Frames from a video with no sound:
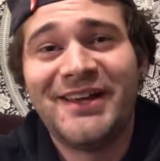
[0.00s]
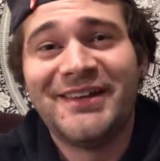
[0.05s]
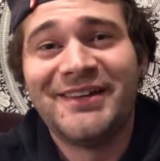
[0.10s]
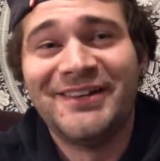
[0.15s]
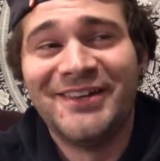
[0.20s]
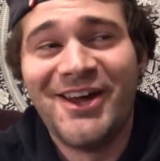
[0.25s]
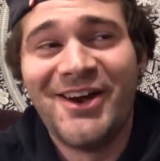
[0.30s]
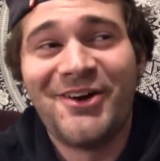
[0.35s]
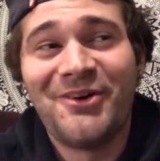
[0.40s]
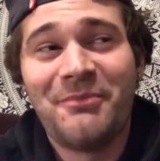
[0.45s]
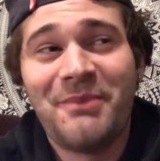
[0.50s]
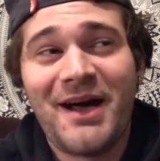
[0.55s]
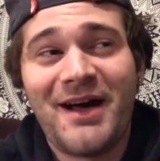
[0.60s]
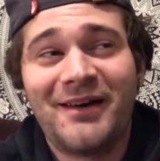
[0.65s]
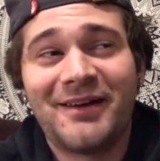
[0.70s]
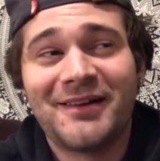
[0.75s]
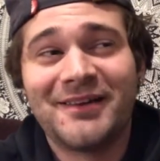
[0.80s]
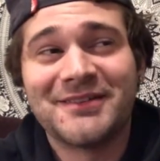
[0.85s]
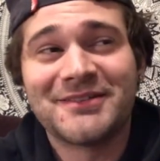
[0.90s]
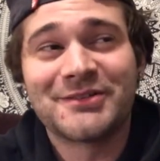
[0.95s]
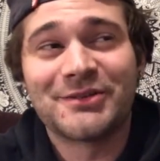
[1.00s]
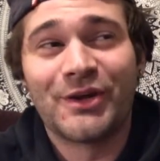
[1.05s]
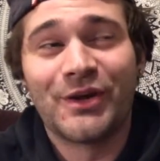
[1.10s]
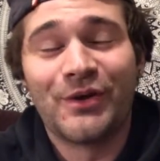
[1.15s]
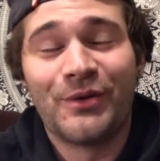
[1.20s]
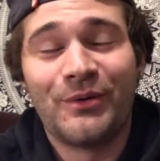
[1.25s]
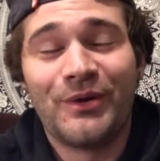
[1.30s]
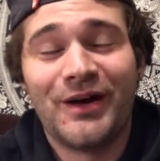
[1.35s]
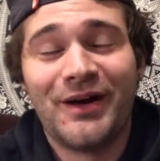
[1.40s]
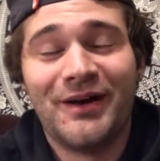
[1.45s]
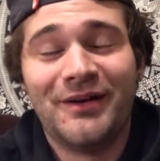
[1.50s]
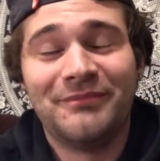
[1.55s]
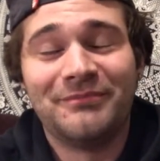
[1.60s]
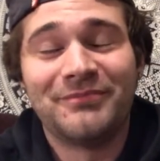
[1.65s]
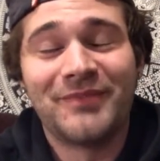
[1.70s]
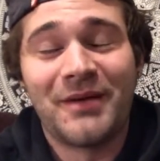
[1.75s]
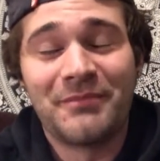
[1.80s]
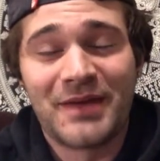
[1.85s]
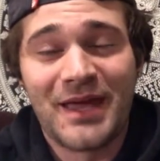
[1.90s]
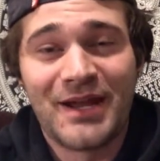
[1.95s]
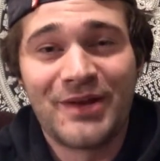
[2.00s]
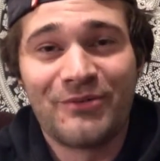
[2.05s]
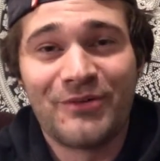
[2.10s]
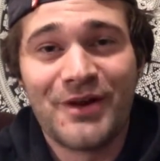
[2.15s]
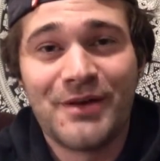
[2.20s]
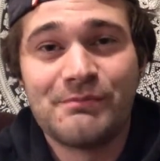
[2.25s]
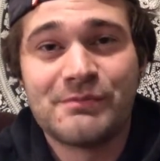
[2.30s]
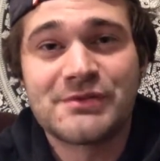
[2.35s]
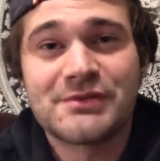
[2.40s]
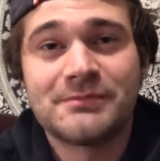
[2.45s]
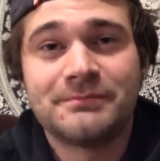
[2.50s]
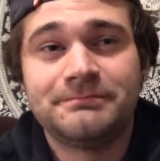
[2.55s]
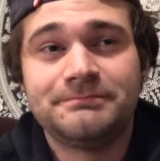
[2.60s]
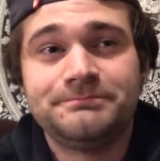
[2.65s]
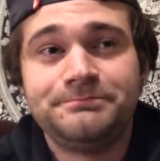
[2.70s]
know about it. So I'm getting rims,